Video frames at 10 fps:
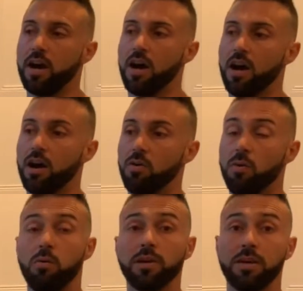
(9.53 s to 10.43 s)

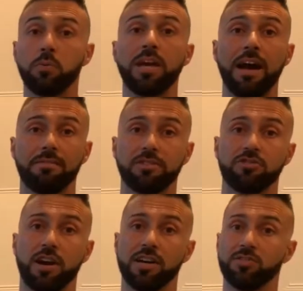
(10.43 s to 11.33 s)
one way that we haven't
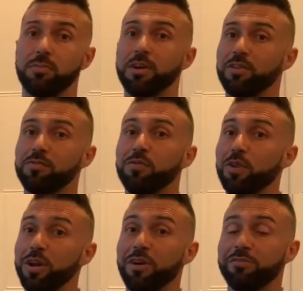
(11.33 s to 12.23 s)
tried, so I'm not
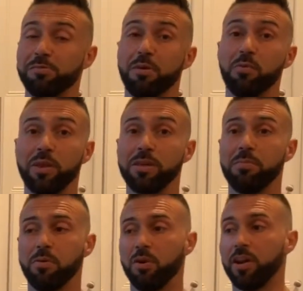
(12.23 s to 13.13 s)
fully comfortable with it,
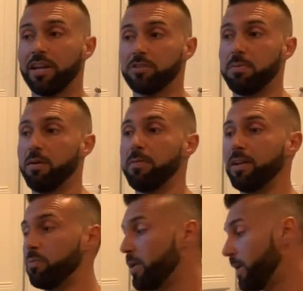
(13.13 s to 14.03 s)
but we're going to
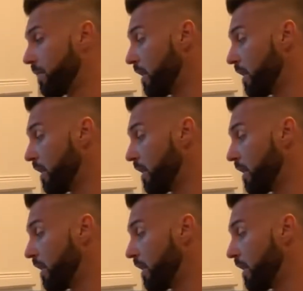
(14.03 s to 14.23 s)
experiment with